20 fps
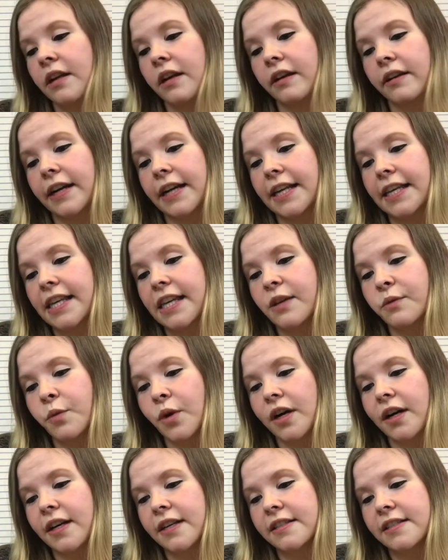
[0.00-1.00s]
Alrighty,
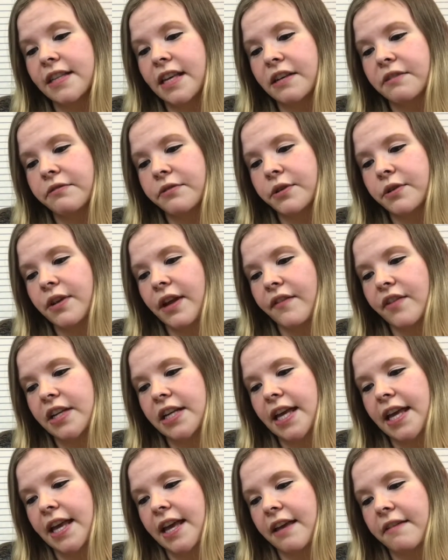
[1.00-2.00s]
quinoa, skin food,
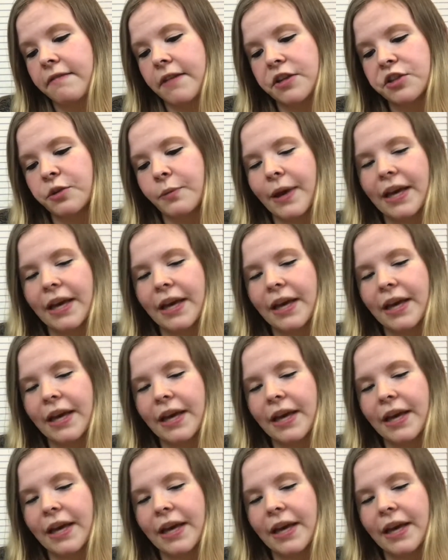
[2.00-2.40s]
everyday facial